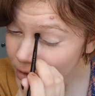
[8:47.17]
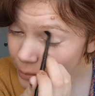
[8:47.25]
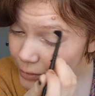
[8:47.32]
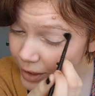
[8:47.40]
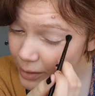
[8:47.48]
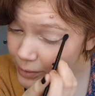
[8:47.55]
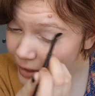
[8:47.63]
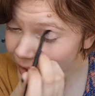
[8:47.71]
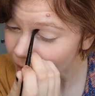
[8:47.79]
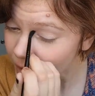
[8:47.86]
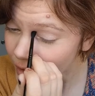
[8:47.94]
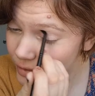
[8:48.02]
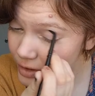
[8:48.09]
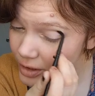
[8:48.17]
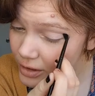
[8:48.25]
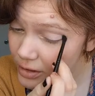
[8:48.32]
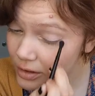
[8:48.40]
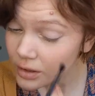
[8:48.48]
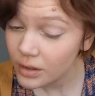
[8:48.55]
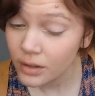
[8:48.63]
Sometimes I have
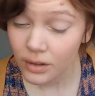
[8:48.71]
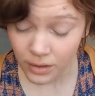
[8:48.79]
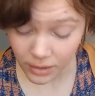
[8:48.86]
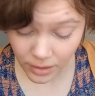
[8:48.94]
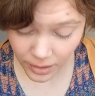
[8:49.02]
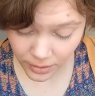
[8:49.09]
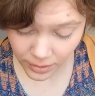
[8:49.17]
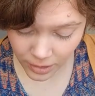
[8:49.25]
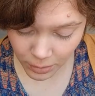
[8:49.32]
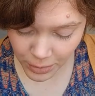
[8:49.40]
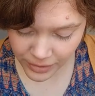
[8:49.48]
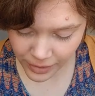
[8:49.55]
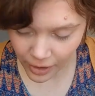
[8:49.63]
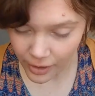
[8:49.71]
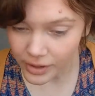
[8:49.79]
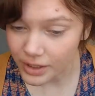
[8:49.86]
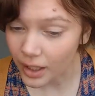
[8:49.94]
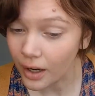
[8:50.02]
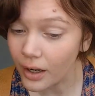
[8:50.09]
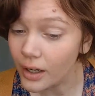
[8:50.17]
a little bit of a
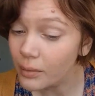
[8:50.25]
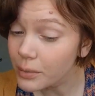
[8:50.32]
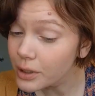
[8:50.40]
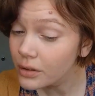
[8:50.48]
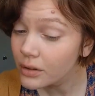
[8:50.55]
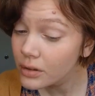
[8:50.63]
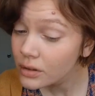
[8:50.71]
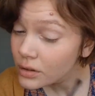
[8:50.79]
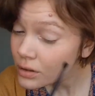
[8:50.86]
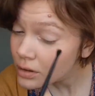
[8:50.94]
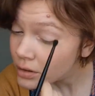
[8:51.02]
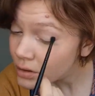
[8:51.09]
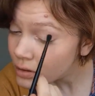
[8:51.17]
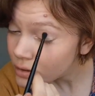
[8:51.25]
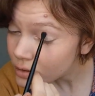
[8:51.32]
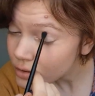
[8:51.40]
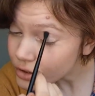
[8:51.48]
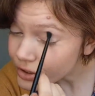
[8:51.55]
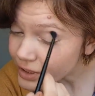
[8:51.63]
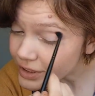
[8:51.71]
hard time
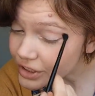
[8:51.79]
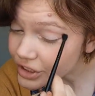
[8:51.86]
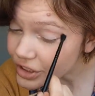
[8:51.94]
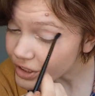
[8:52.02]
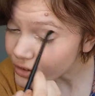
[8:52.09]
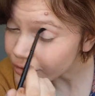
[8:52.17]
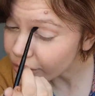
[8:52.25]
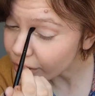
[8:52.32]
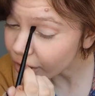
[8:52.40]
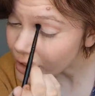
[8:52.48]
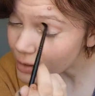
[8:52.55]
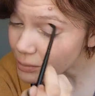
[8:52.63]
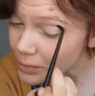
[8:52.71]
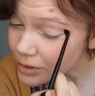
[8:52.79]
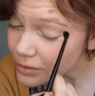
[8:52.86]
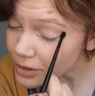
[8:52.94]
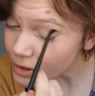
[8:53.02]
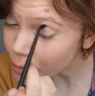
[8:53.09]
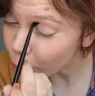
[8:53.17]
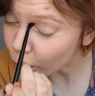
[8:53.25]
transitioning from
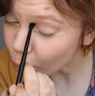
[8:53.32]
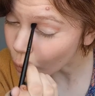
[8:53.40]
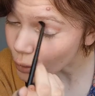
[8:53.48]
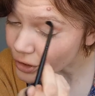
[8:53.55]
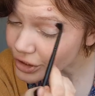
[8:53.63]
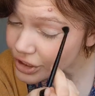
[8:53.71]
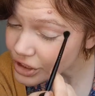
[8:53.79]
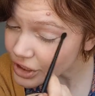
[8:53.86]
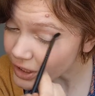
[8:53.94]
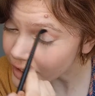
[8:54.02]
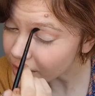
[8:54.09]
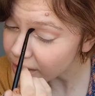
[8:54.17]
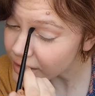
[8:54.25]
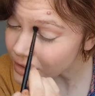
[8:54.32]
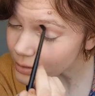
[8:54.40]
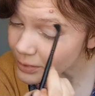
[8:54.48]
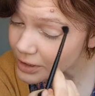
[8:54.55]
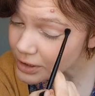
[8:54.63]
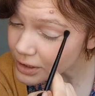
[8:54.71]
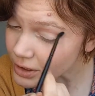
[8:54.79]
these more orangey shades into
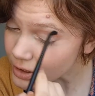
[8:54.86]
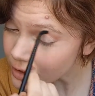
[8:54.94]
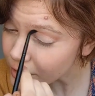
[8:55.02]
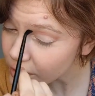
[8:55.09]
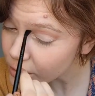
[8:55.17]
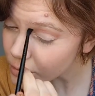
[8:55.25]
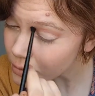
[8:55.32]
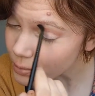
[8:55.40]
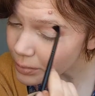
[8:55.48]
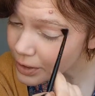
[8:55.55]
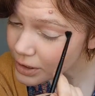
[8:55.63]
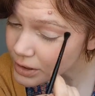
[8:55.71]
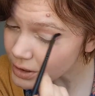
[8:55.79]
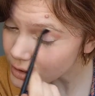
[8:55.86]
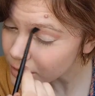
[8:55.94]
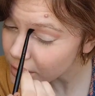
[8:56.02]
my skin tone, but